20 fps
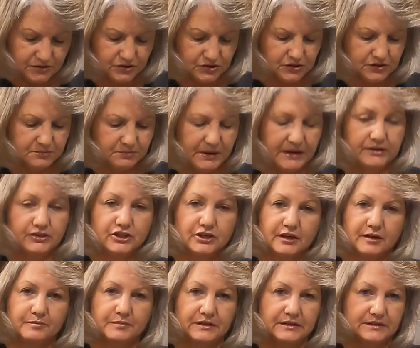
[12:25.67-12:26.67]
just matching
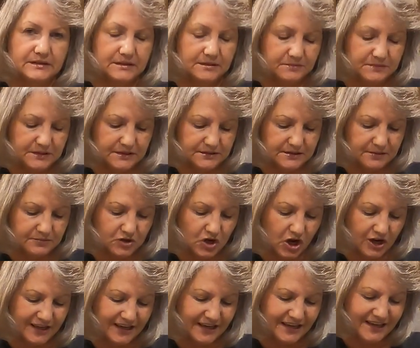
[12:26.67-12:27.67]
up these seams as I'm
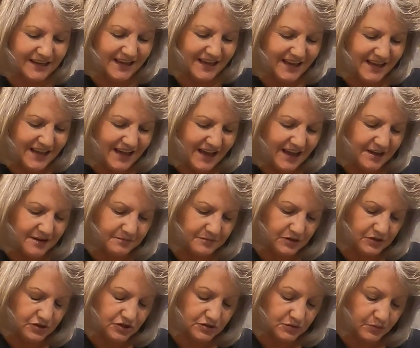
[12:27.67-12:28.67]
talking.
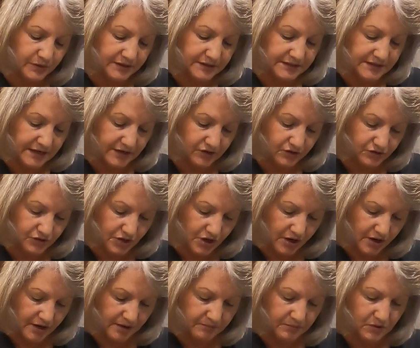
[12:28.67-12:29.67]
You just want to take your
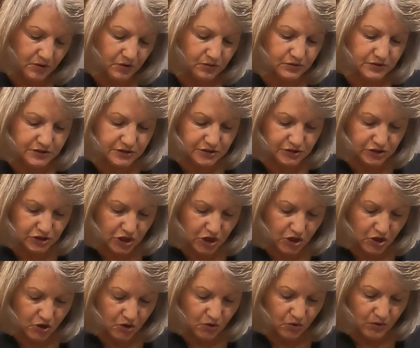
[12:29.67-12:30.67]
time, go
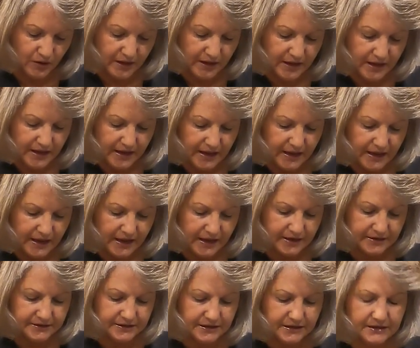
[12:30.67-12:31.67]
slow,
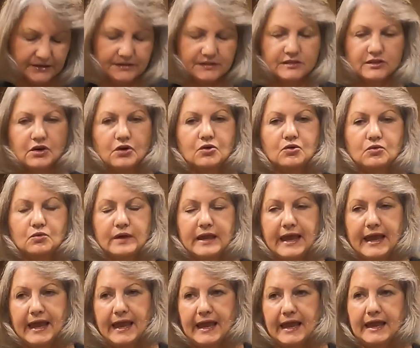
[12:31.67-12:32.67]
and it's
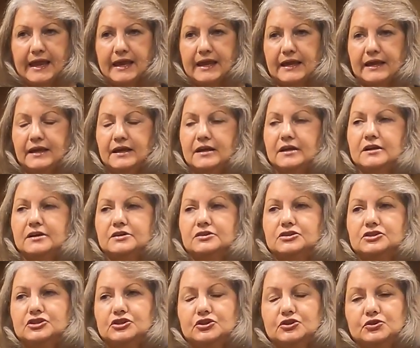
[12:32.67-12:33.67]
okay
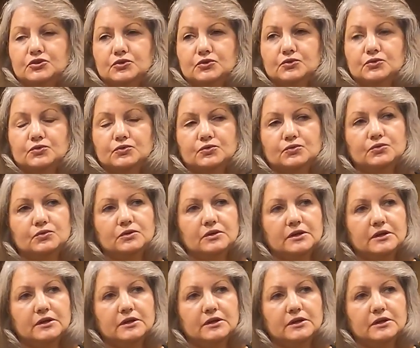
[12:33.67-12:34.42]
to,